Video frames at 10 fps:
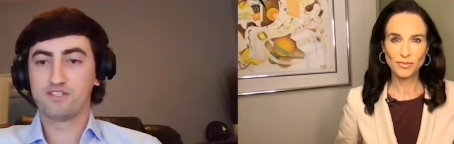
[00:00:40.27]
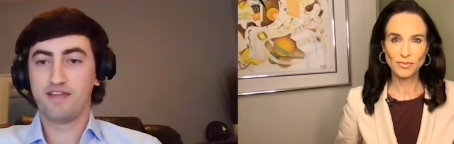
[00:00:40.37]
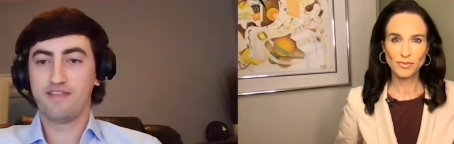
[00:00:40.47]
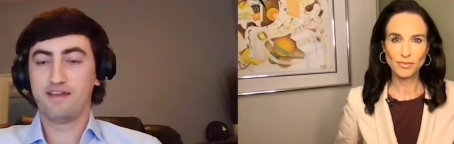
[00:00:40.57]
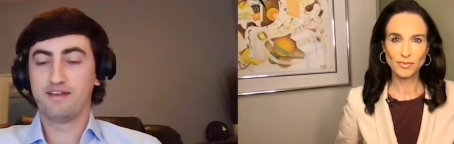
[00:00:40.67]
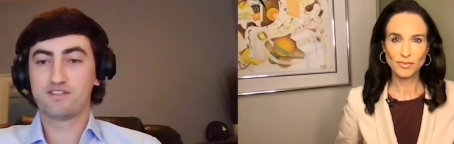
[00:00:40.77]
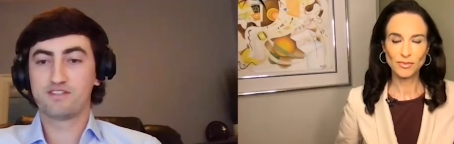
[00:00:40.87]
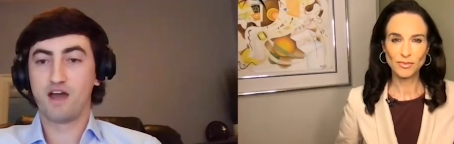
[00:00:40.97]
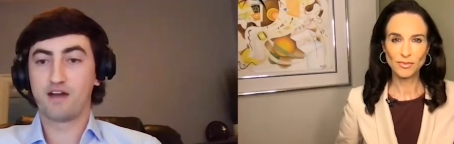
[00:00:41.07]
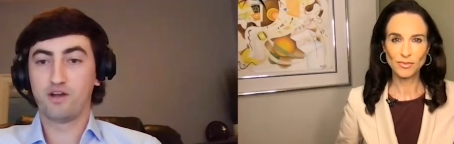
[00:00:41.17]
Speaker 1: said that it's
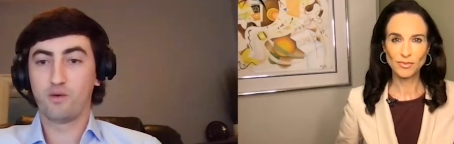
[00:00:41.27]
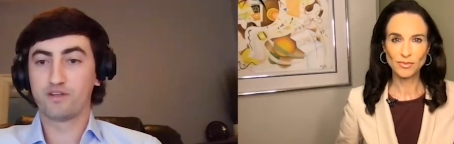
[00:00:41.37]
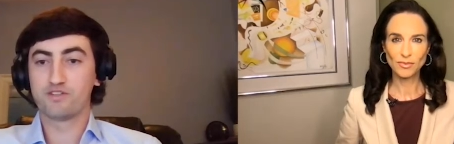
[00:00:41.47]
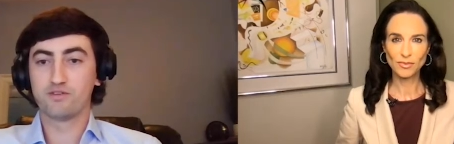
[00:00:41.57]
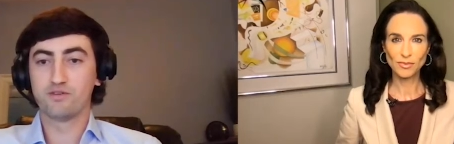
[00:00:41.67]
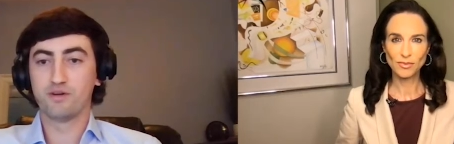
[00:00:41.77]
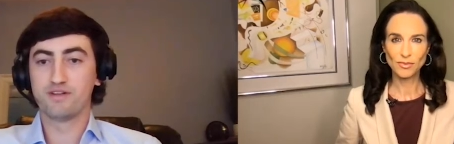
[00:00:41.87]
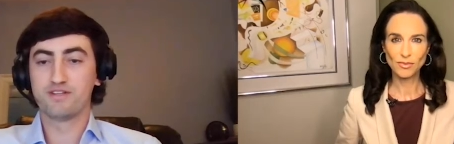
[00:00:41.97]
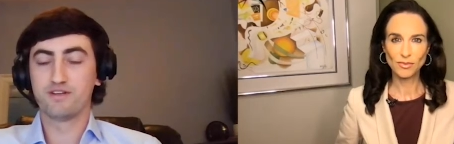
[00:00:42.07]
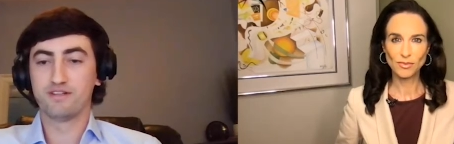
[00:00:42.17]
not going to
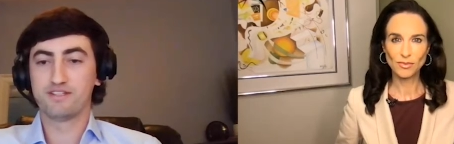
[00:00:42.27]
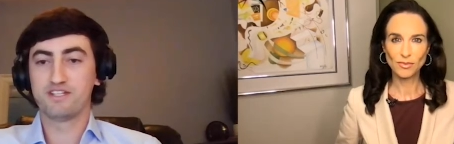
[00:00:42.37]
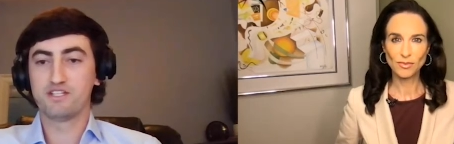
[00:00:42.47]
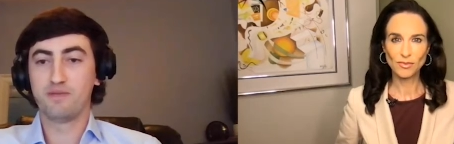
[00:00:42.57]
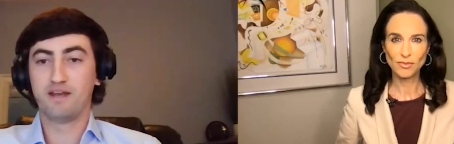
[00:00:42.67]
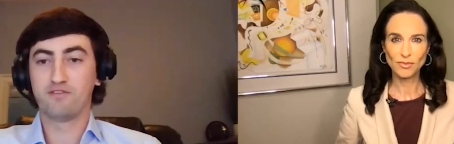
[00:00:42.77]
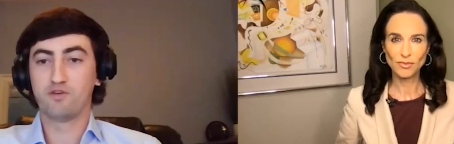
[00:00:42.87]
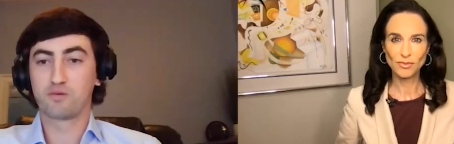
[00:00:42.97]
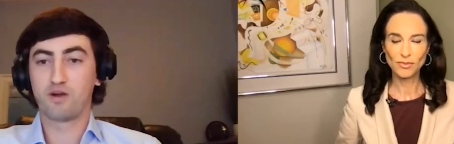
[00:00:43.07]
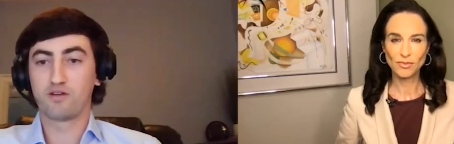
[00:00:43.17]
until it sees meaningful
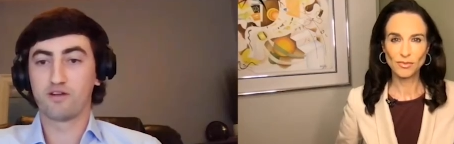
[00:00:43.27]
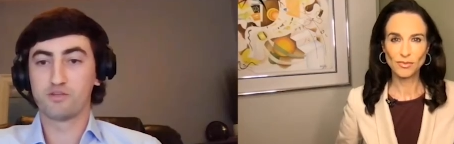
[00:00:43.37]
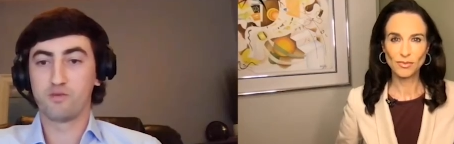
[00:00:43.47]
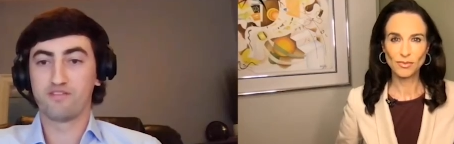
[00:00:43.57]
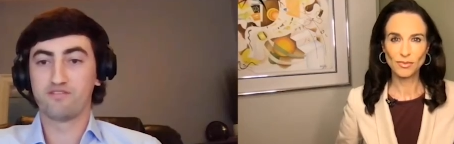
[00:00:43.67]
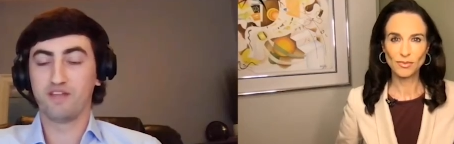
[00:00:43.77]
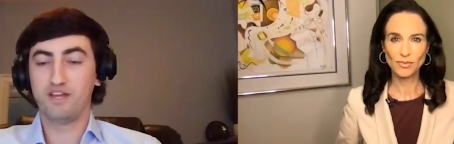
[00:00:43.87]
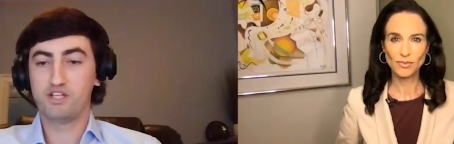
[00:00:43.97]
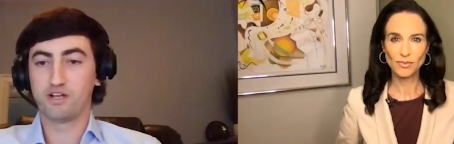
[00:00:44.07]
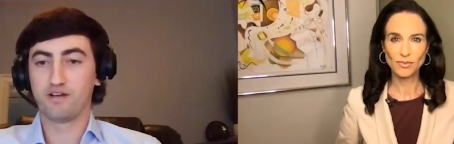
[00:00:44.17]
progress with inflation.